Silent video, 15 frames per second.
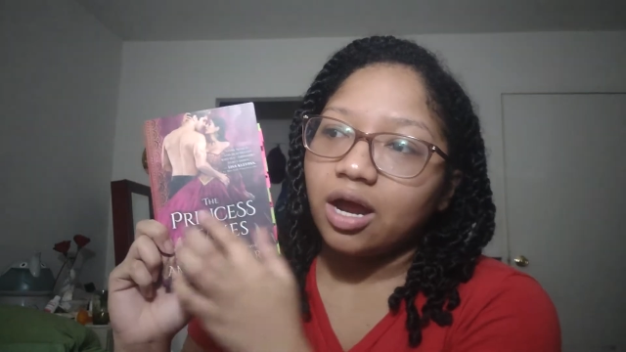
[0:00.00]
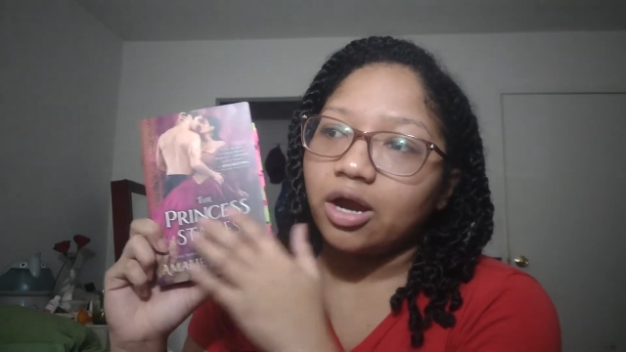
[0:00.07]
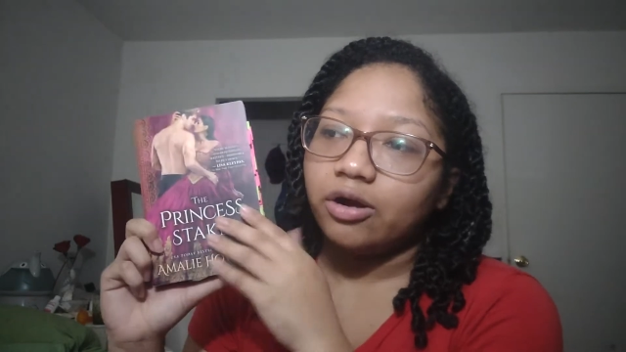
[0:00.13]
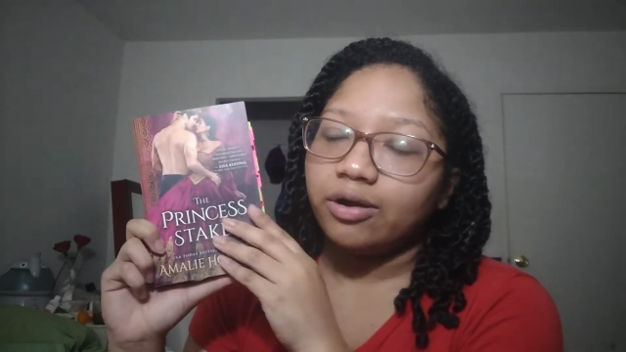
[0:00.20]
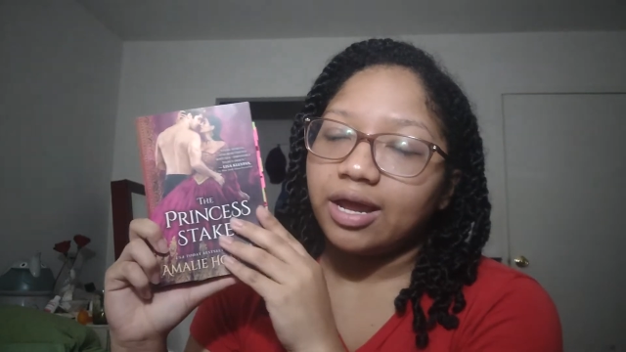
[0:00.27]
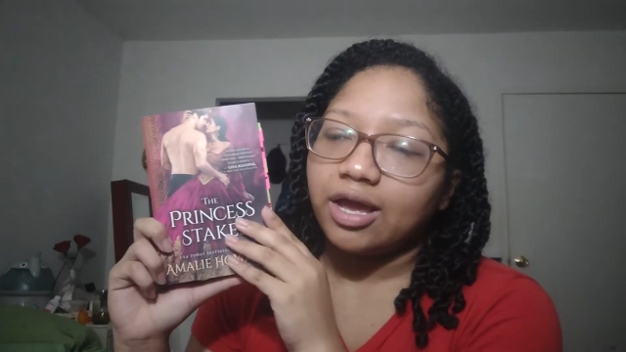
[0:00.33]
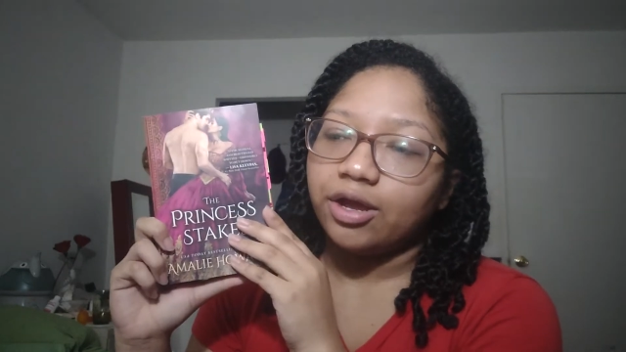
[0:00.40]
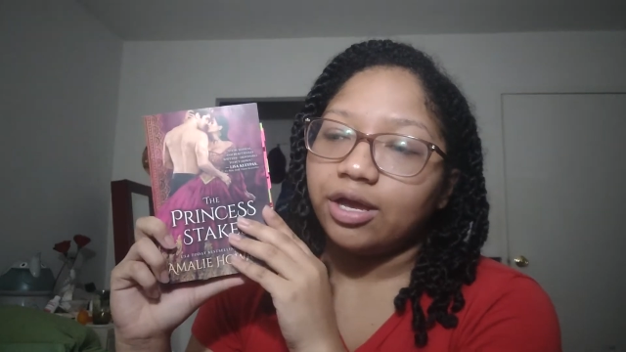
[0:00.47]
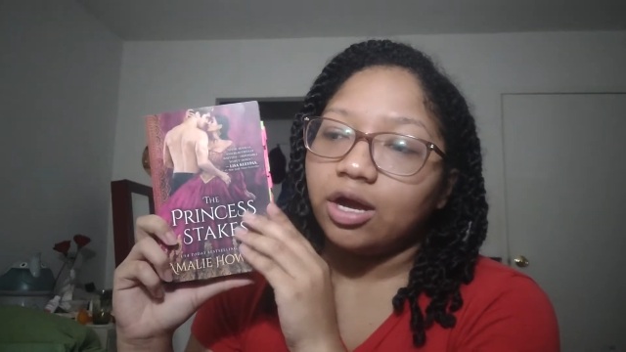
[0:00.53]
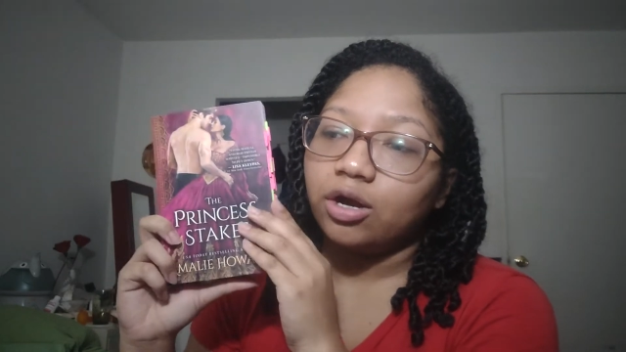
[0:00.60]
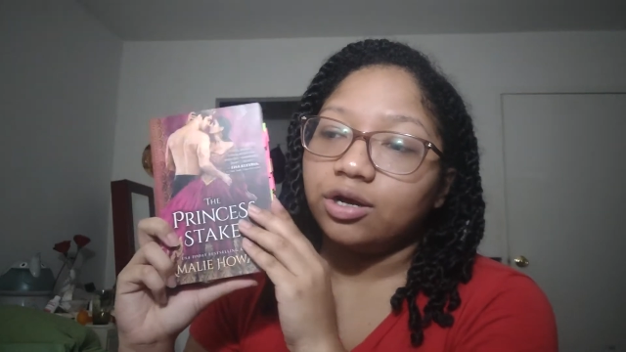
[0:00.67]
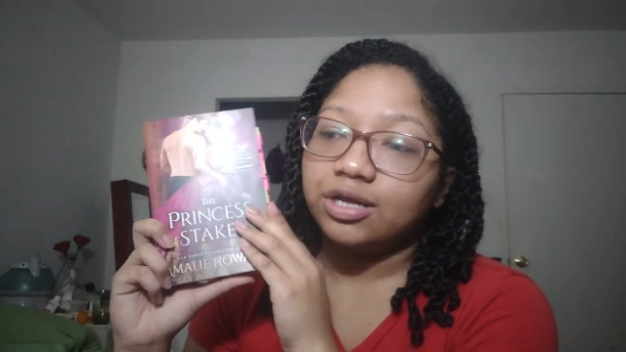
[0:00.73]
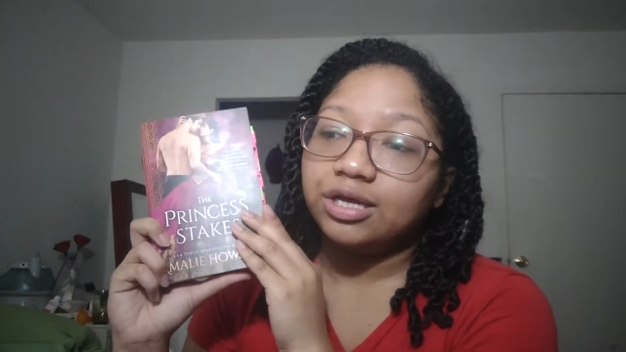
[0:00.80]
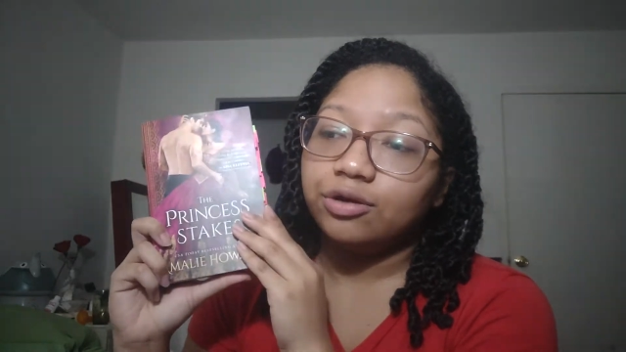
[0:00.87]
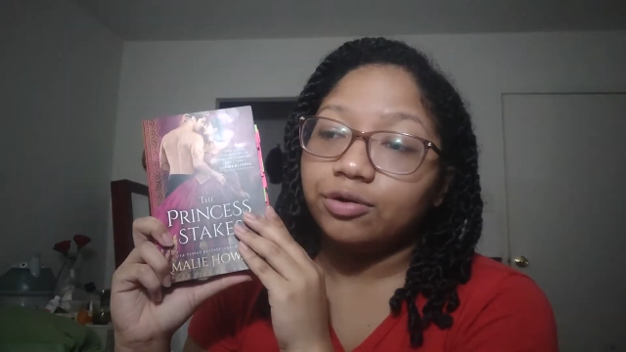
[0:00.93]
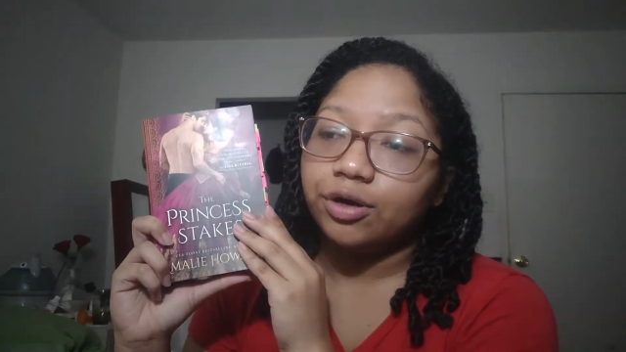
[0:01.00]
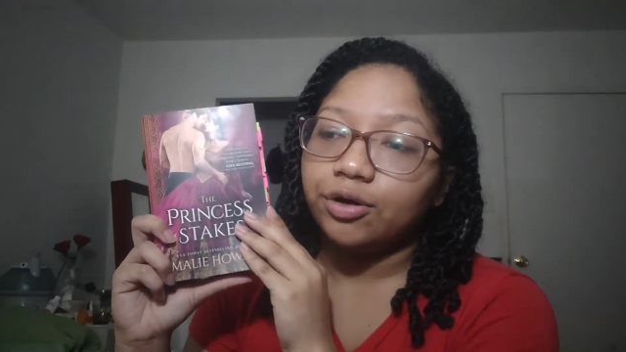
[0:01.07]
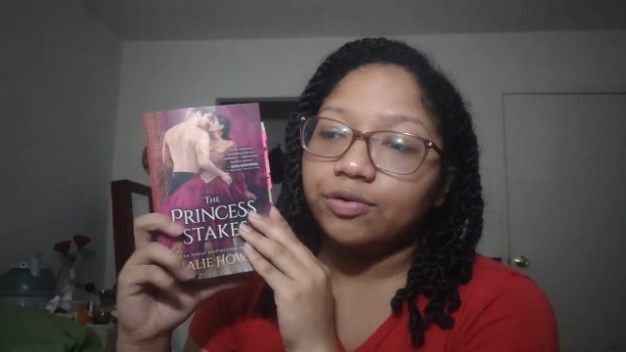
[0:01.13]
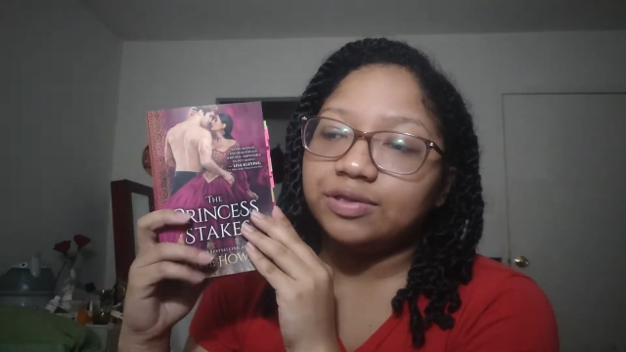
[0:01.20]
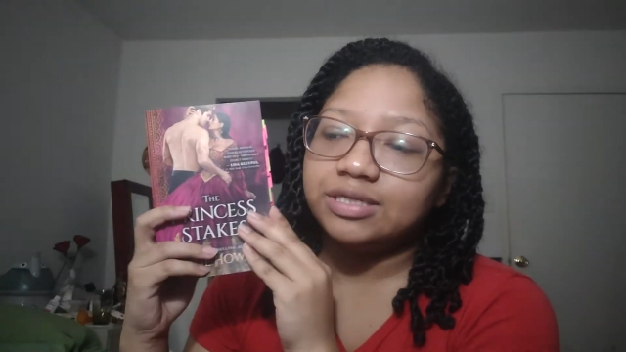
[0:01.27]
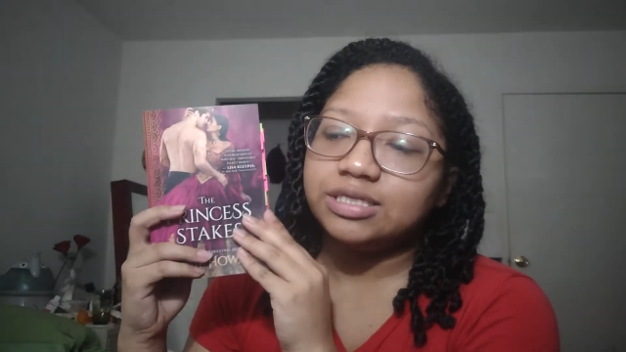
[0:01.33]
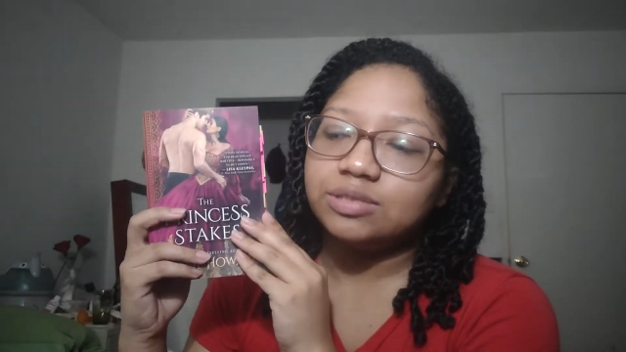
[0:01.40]
our hero
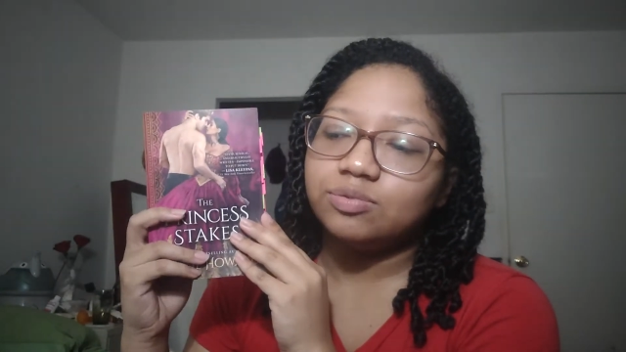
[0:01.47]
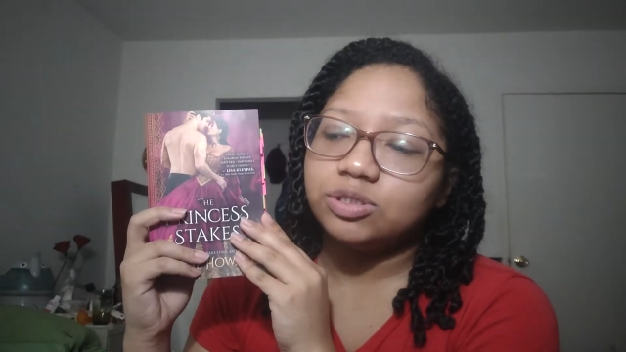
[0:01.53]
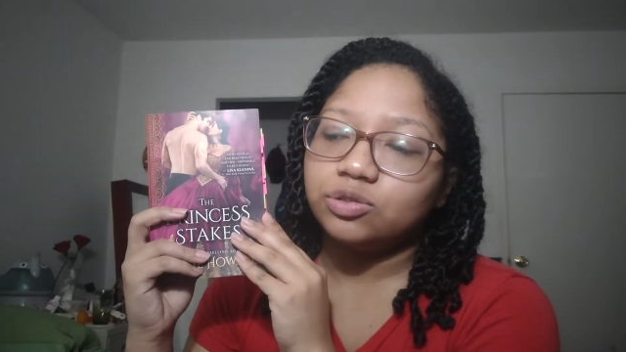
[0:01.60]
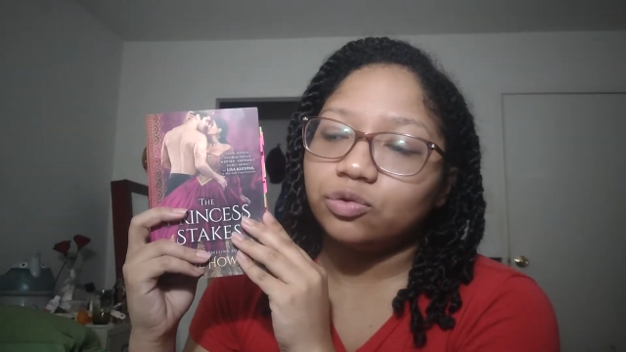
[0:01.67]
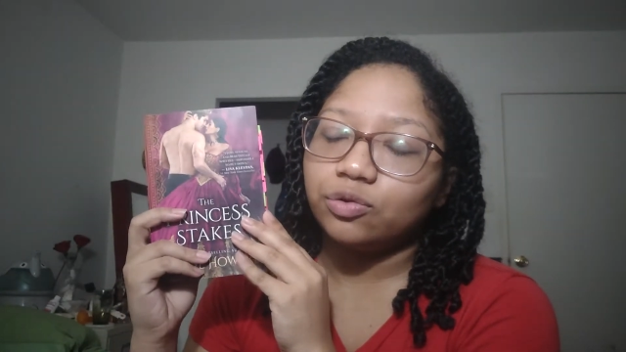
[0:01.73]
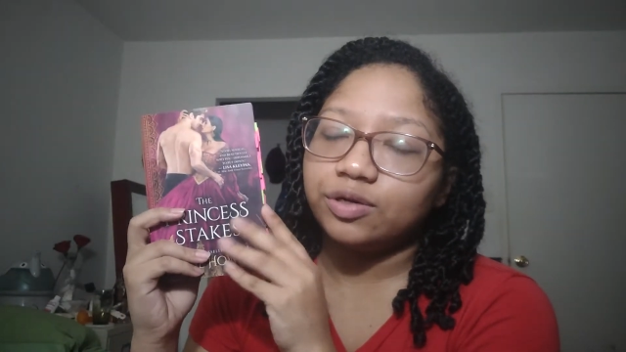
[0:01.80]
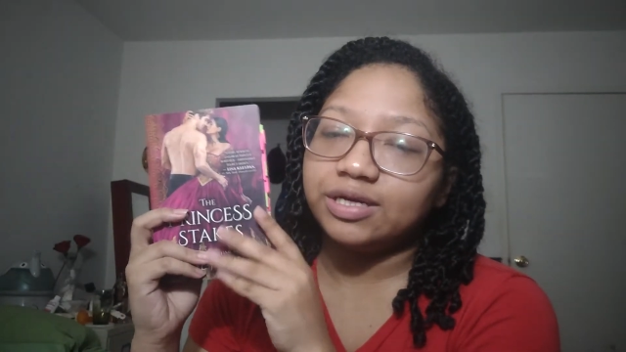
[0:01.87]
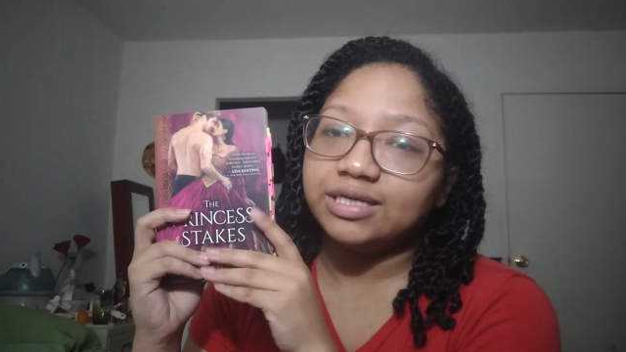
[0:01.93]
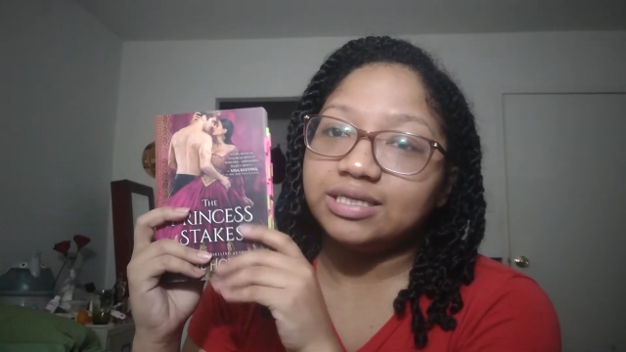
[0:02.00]
in this story,